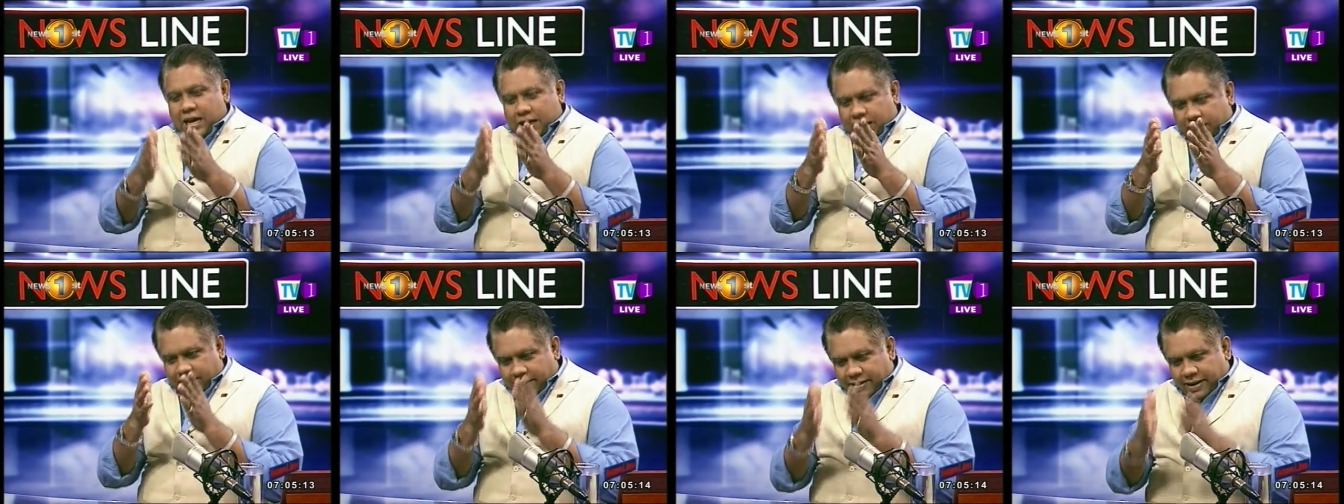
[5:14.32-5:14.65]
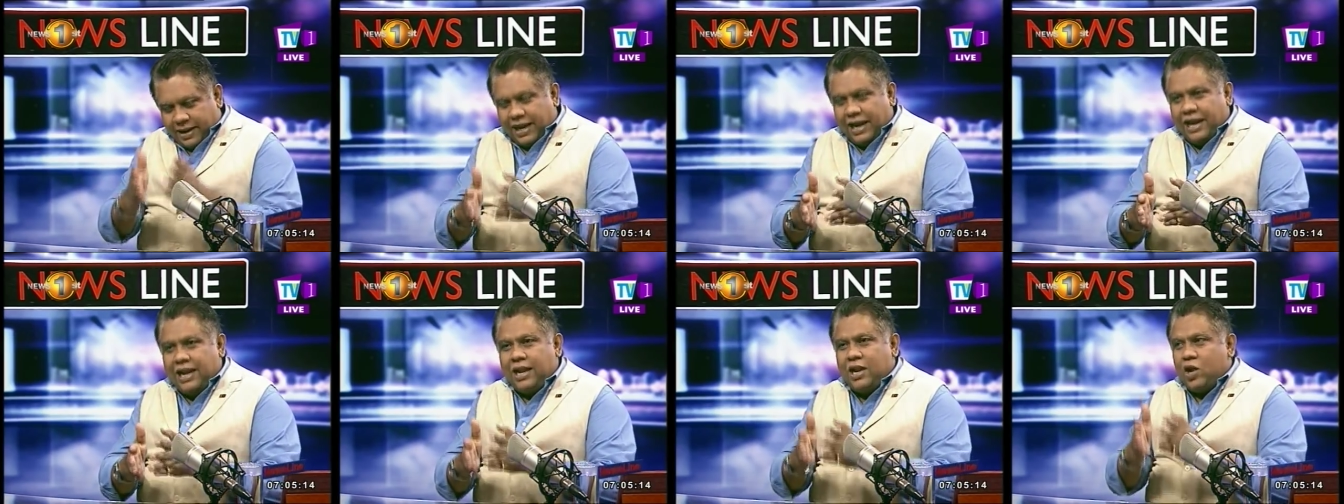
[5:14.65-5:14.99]

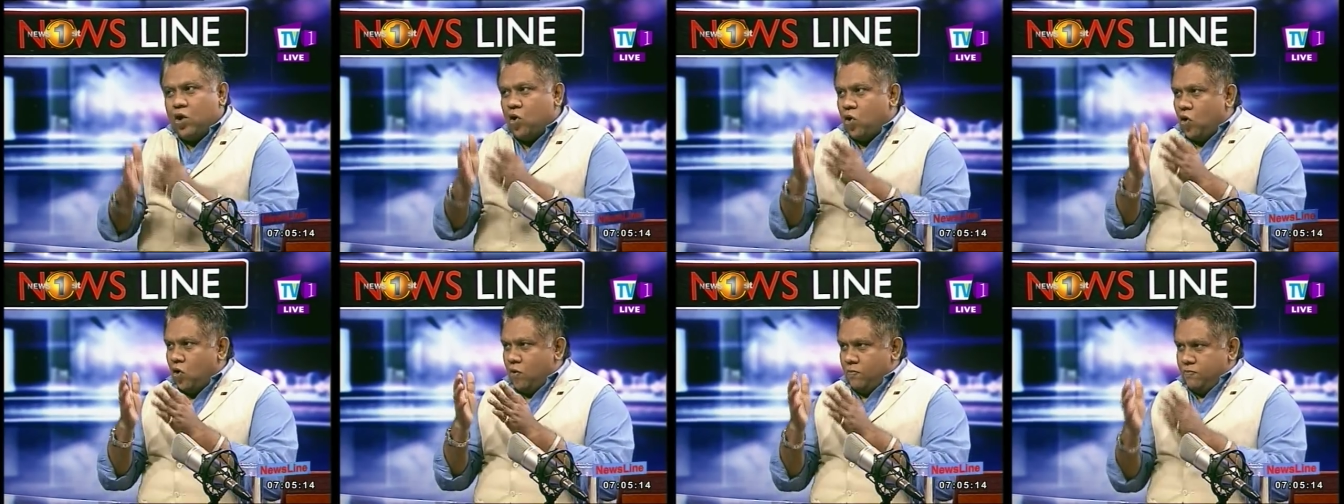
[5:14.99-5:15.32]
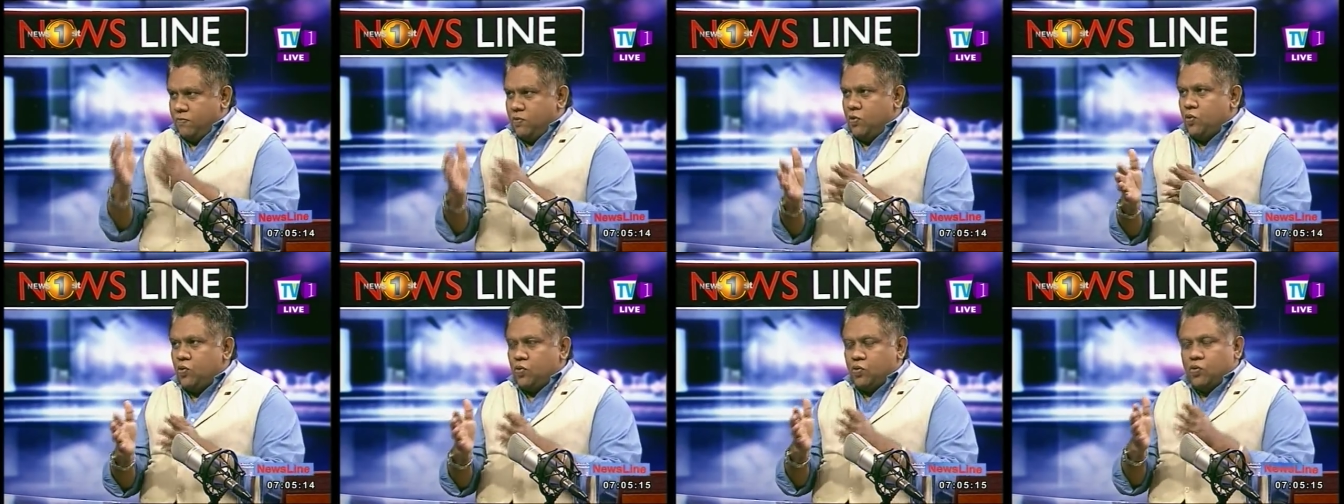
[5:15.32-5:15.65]
green or
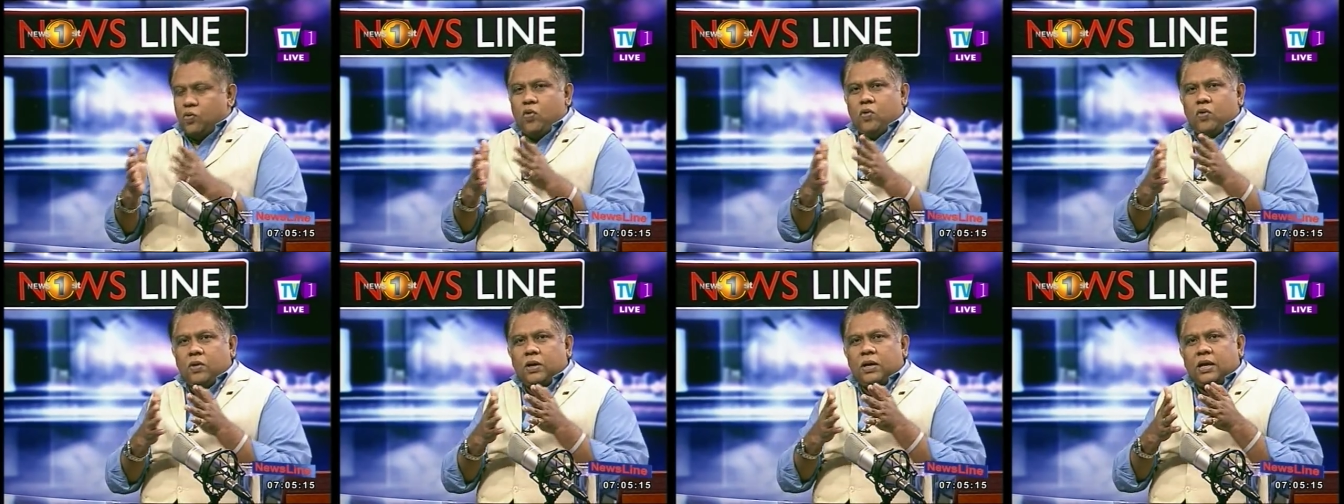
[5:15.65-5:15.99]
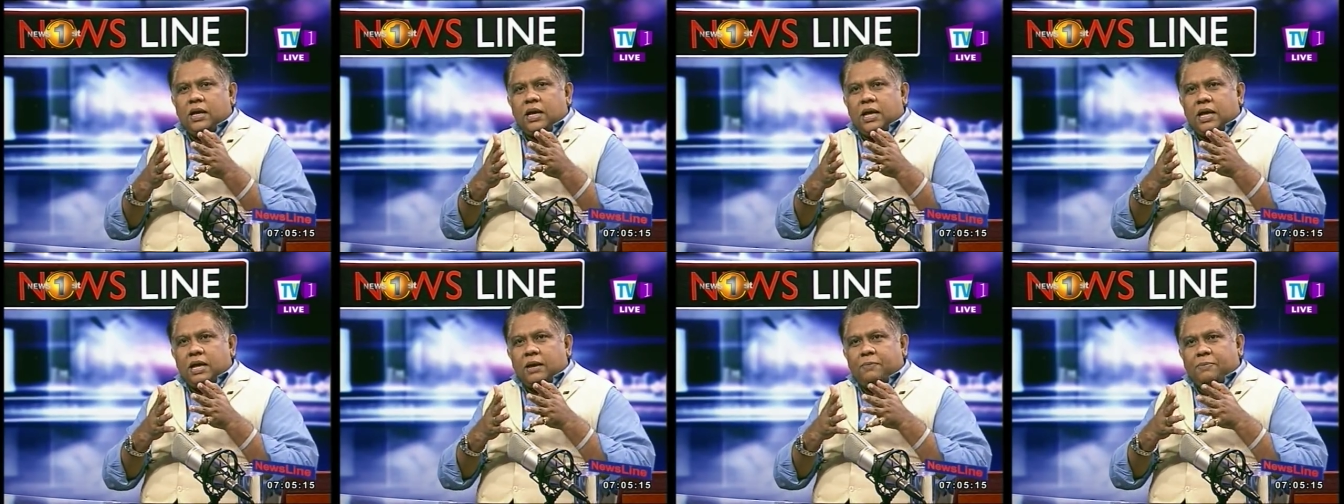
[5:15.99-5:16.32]
blue,
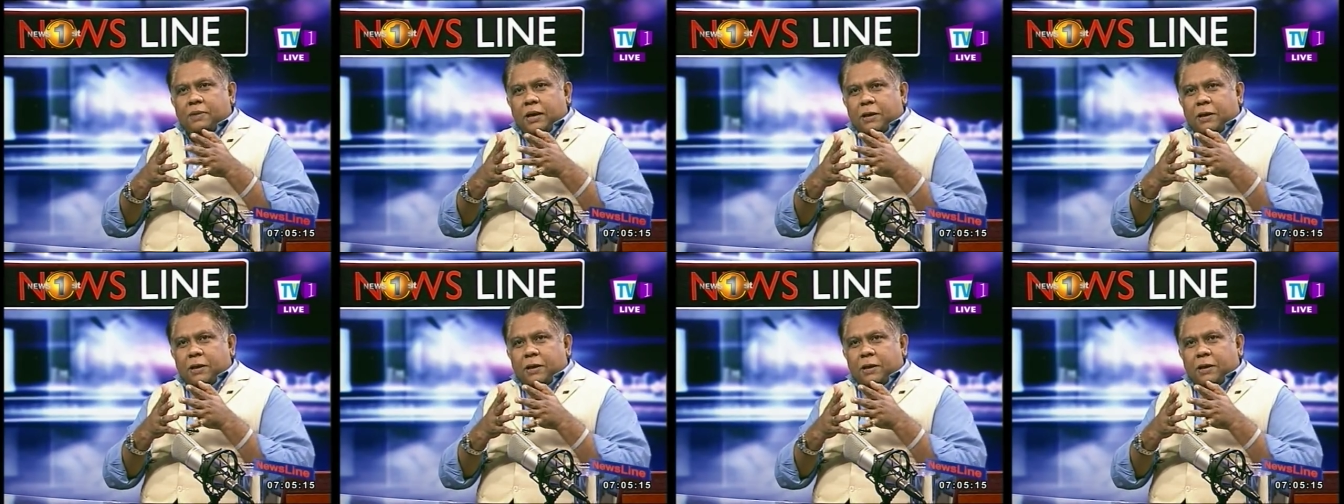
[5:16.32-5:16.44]
mm.